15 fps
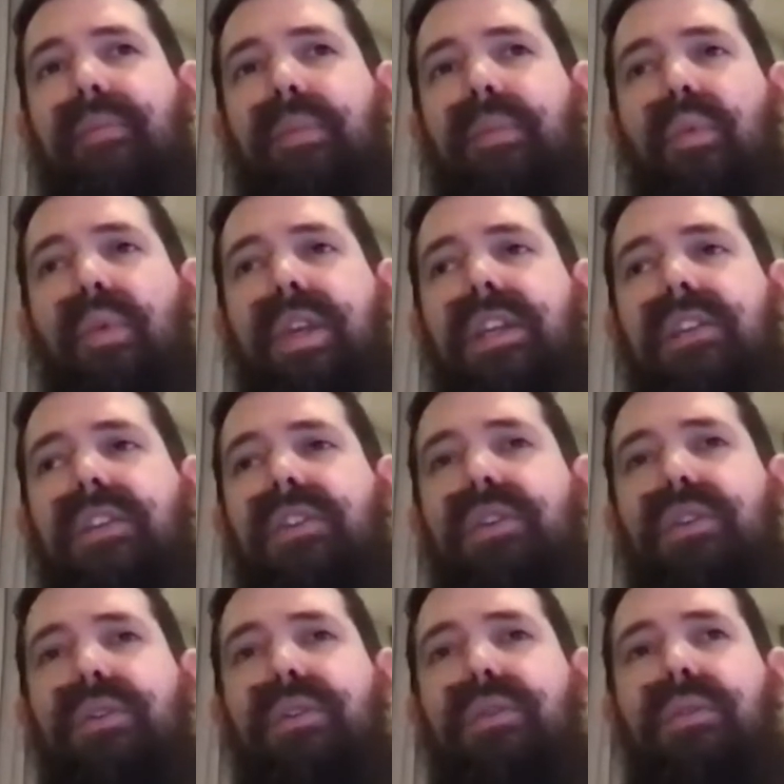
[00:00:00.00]
We need to
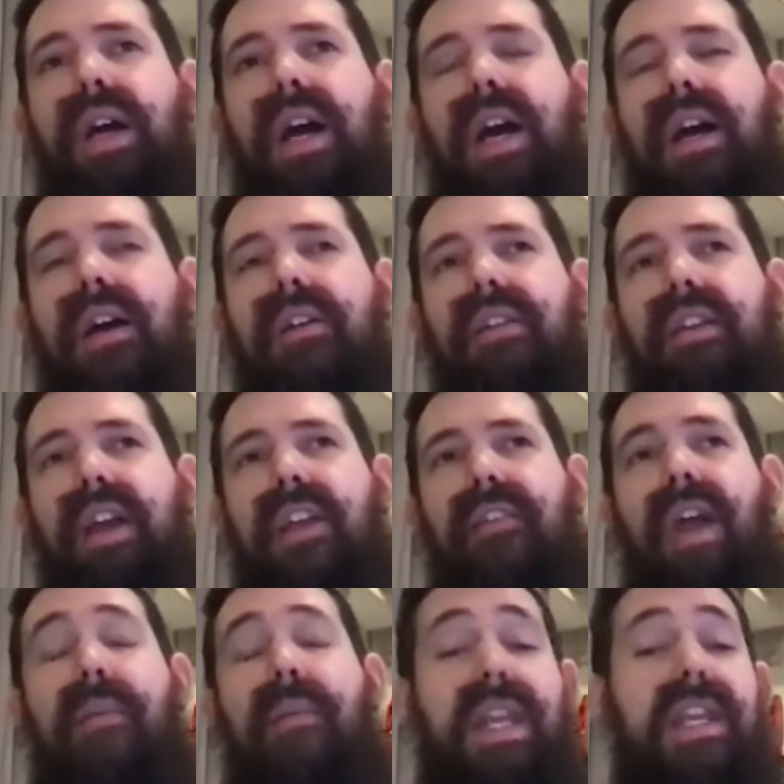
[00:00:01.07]
do kind of
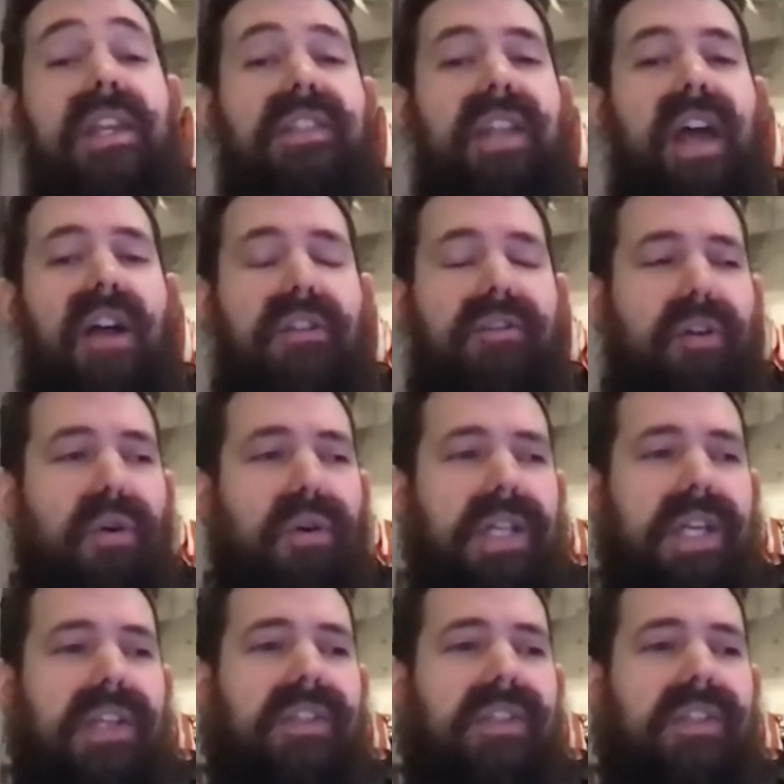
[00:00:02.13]
M&E style Foley.